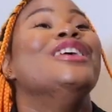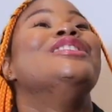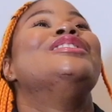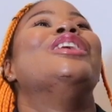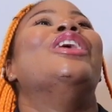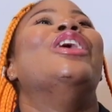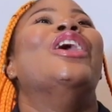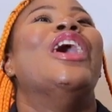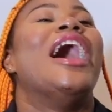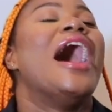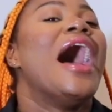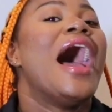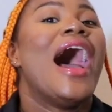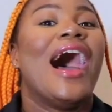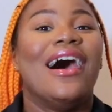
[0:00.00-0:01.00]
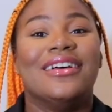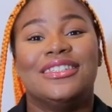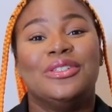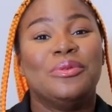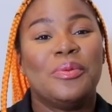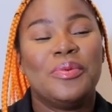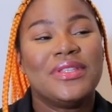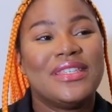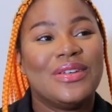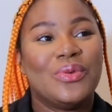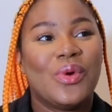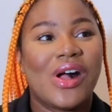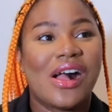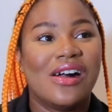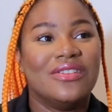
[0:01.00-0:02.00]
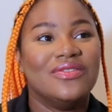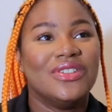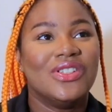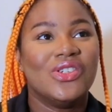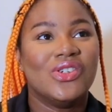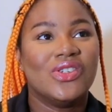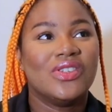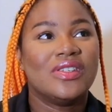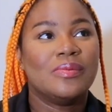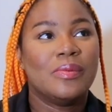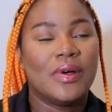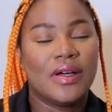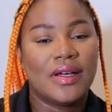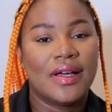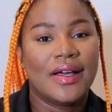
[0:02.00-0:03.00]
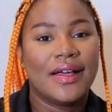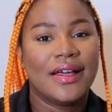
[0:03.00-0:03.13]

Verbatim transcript: So I'll still be putting workout videos, but